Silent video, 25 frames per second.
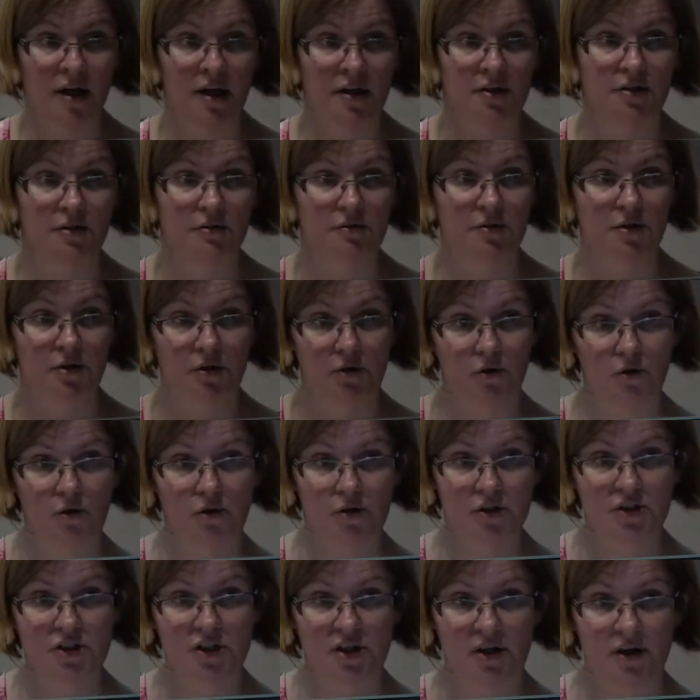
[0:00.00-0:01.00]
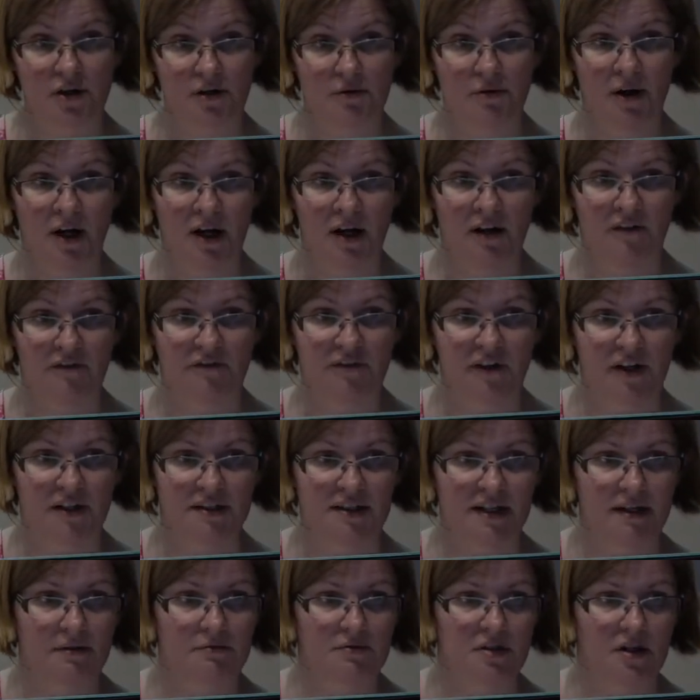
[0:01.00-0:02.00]
you can also find
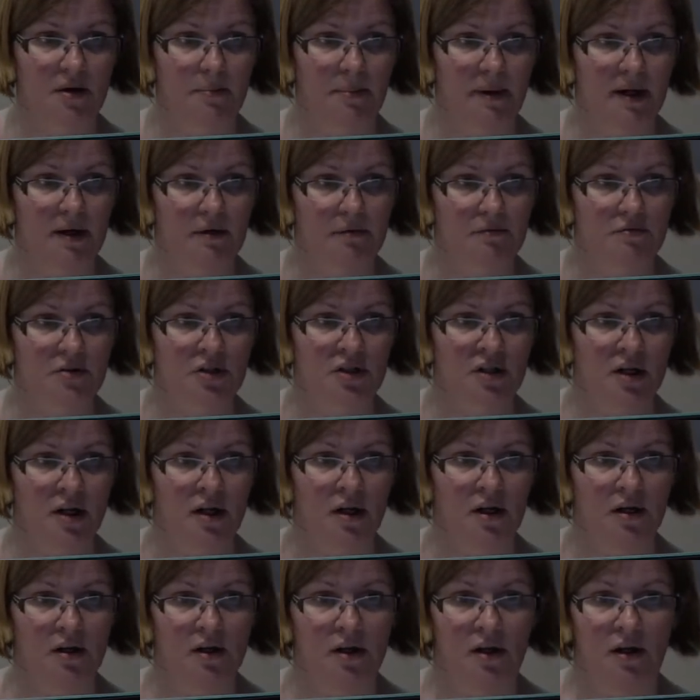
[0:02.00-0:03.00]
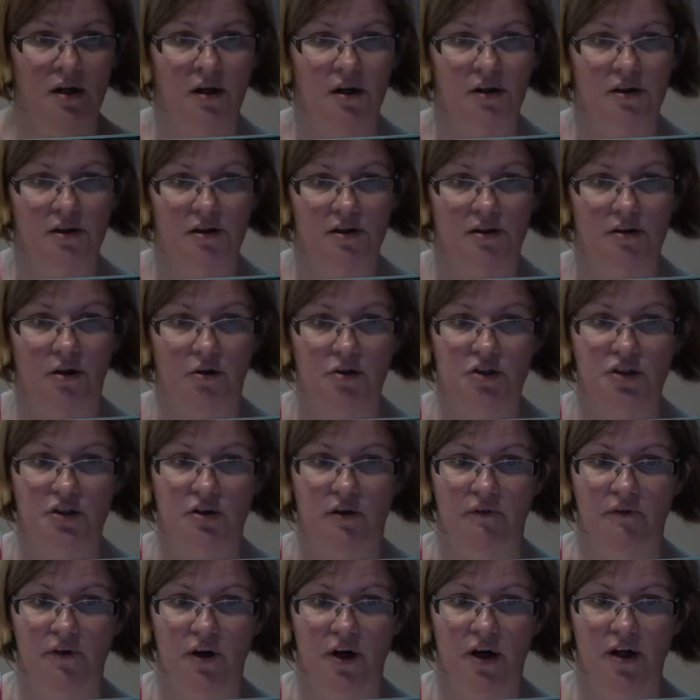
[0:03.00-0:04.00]
out about lots
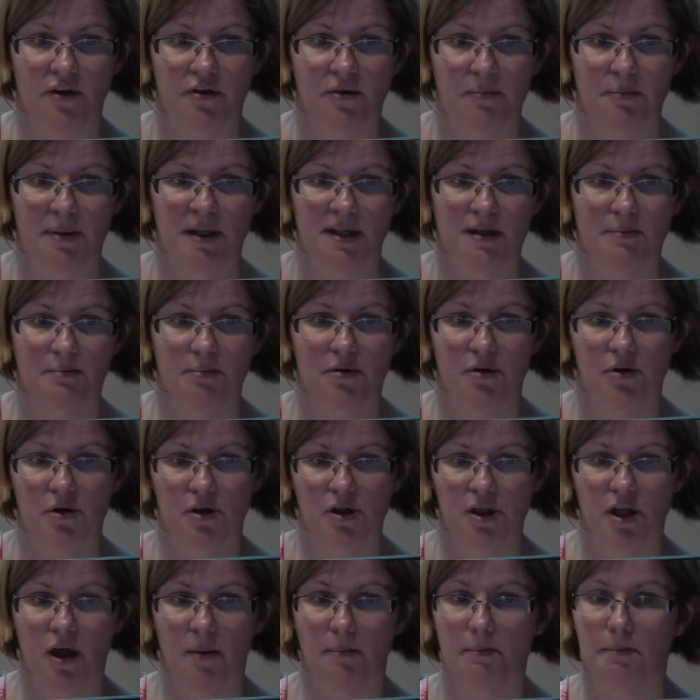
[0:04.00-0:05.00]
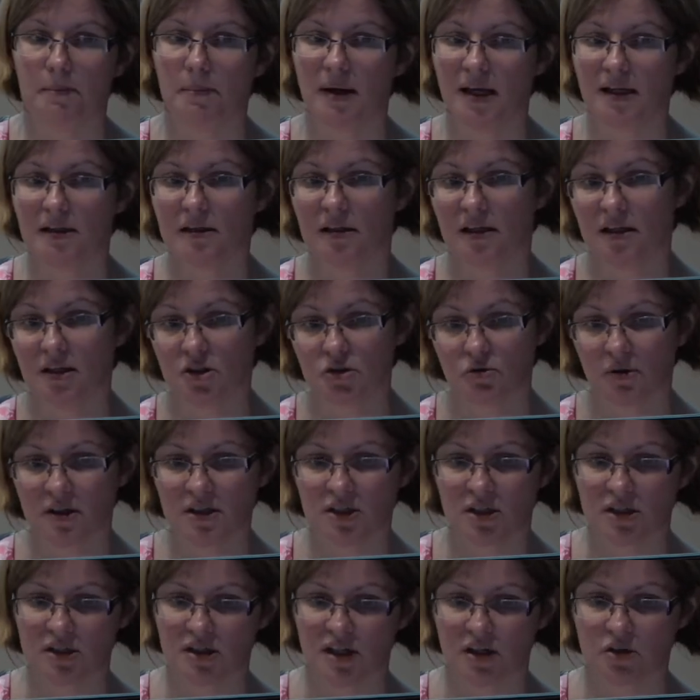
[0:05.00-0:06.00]
of other people, mainly
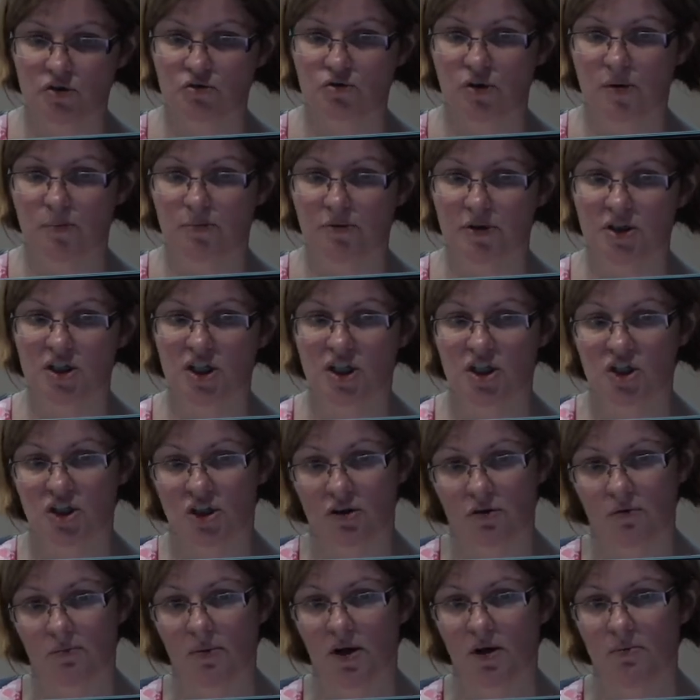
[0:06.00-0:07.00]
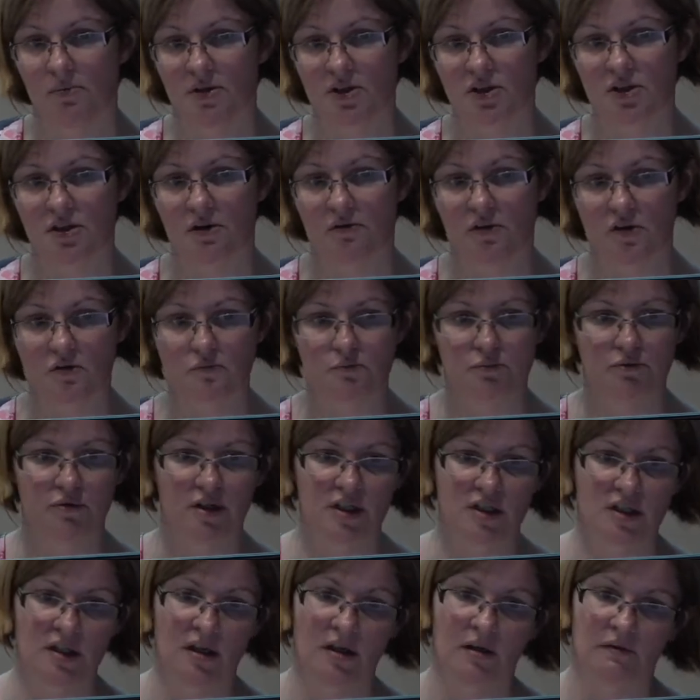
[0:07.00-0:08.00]
20th century British at the moment. So there's
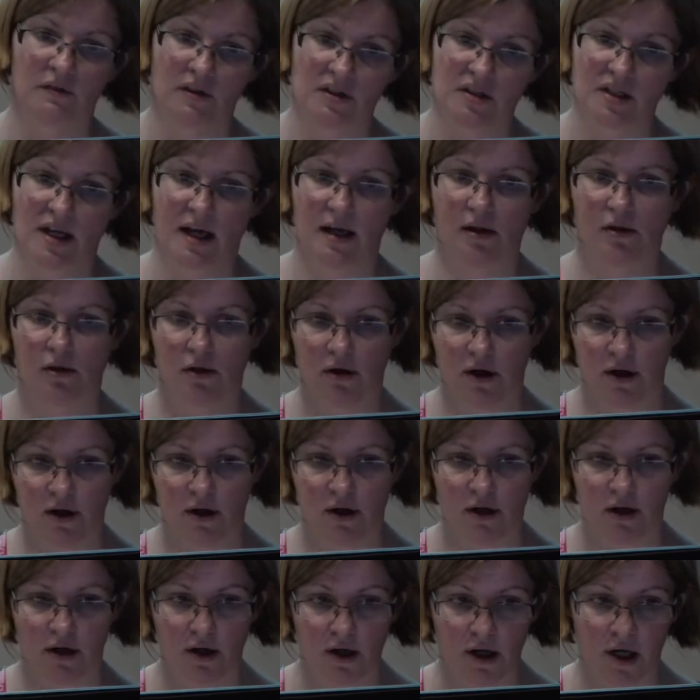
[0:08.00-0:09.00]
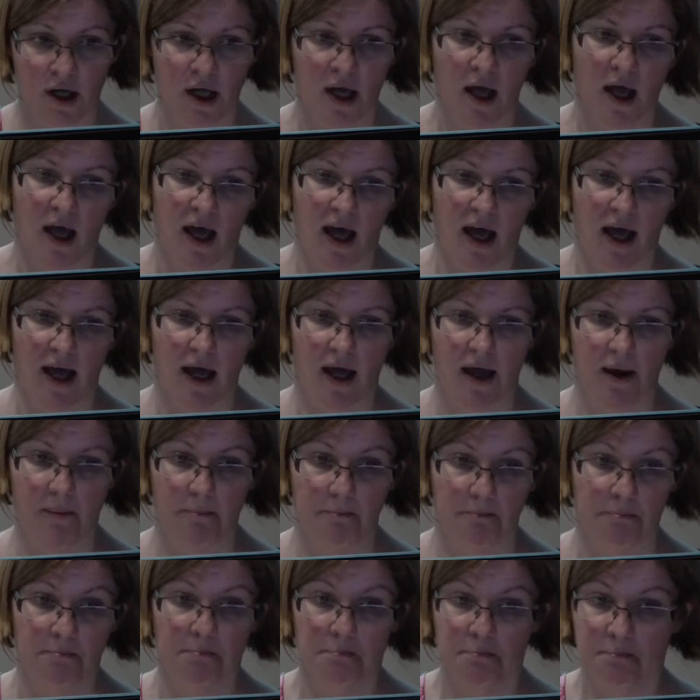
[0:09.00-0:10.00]
Britten, there's Elgar,
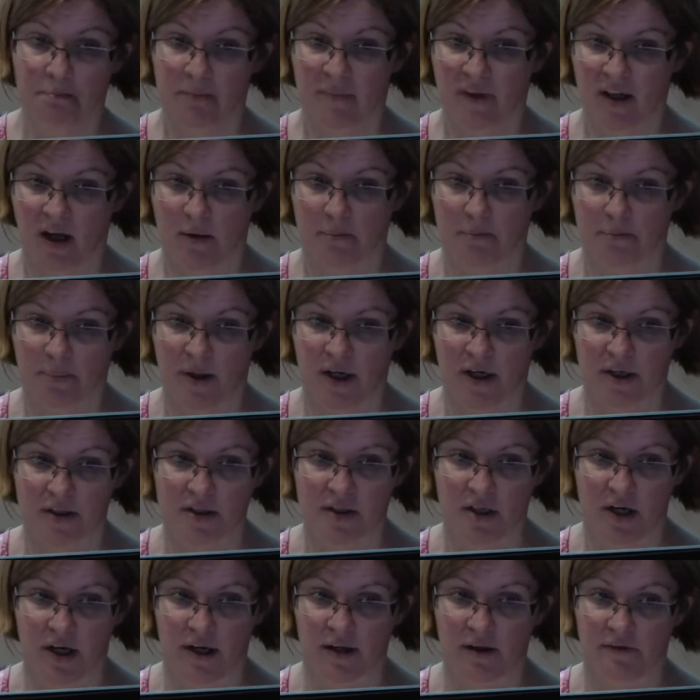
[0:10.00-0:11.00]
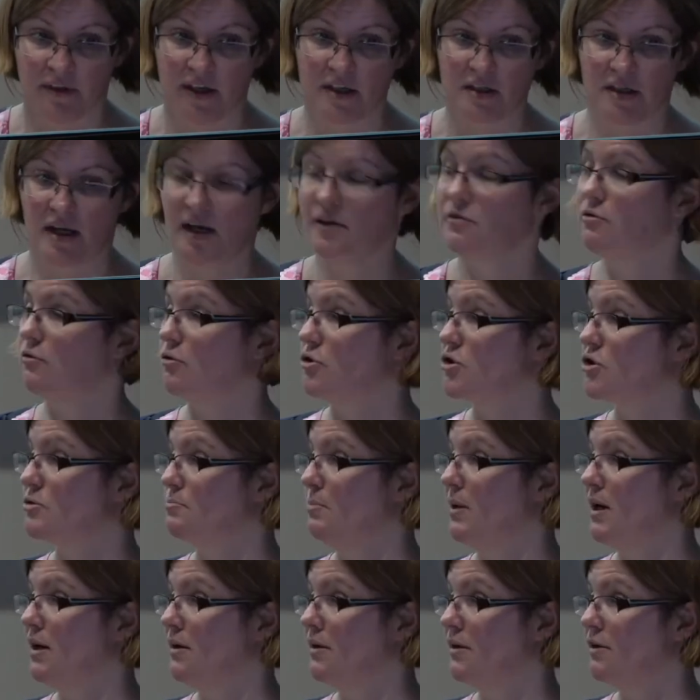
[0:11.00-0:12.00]
but there's Ethel
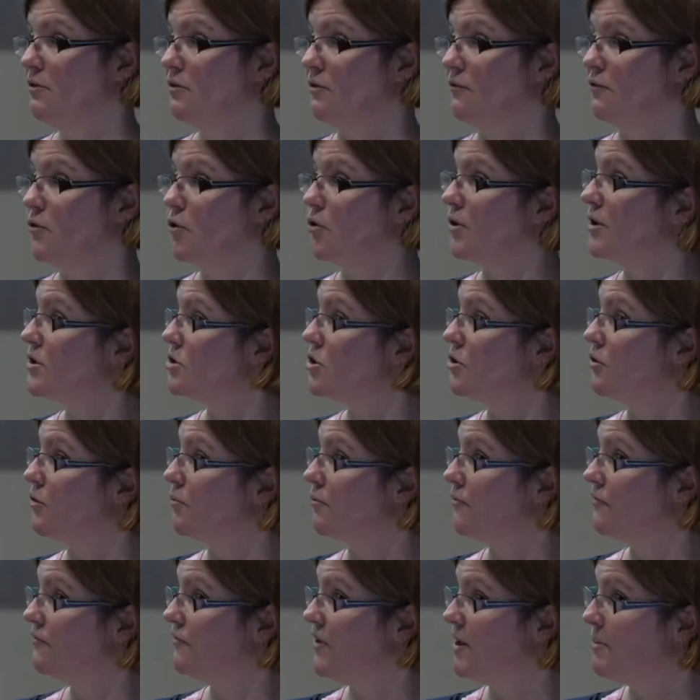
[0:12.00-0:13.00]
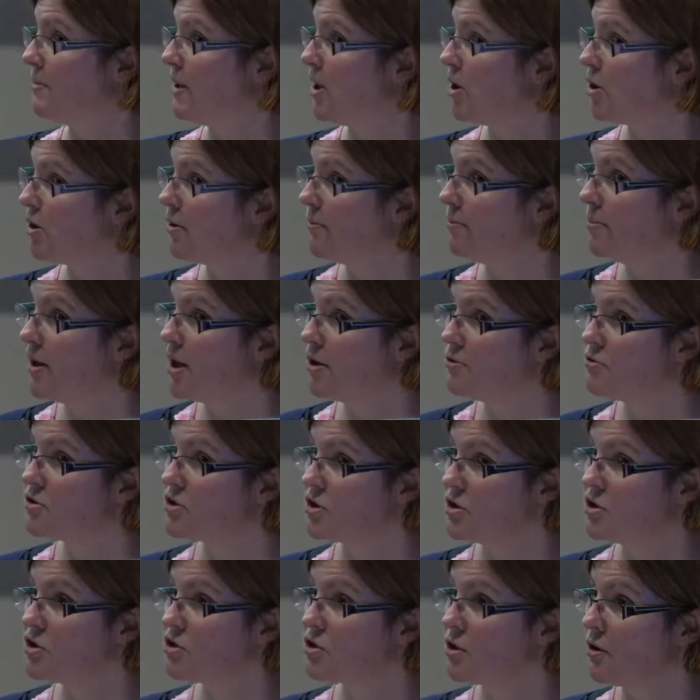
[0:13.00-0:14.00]
Smythe, if you're into your female
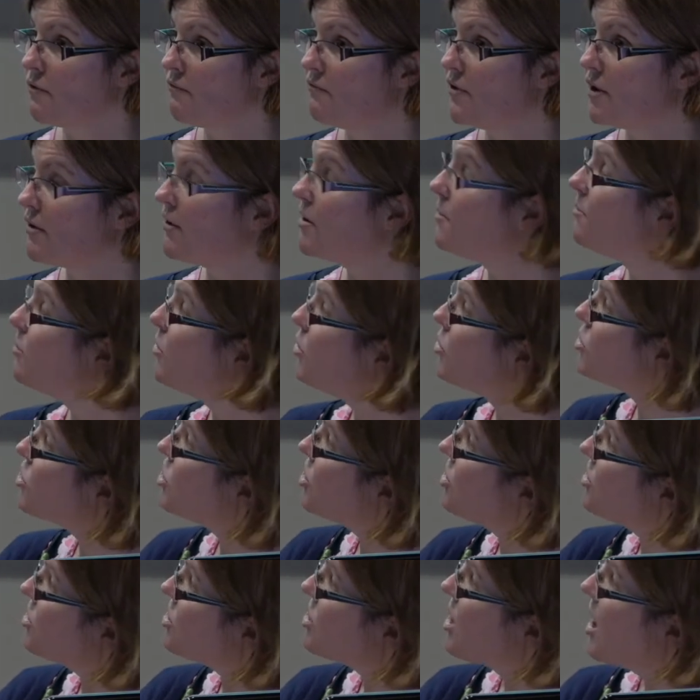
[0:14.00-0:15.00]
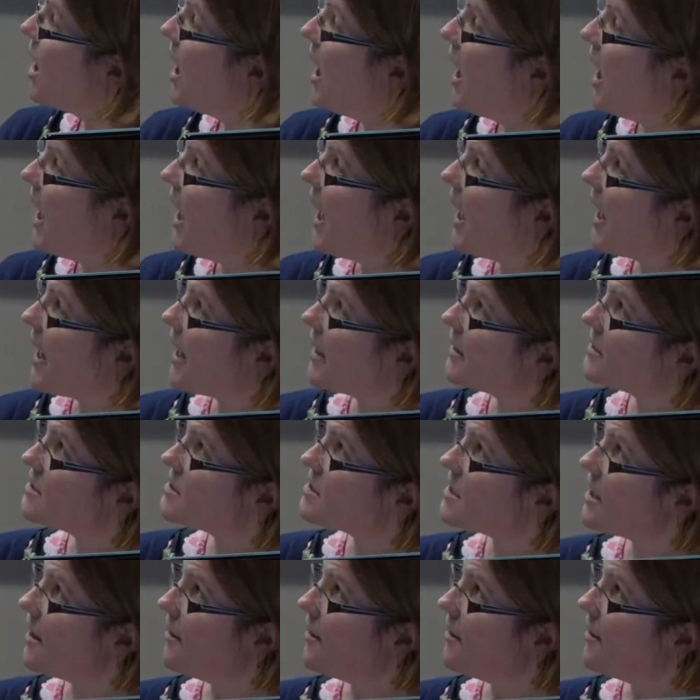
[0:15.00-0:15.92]
composers, very important. And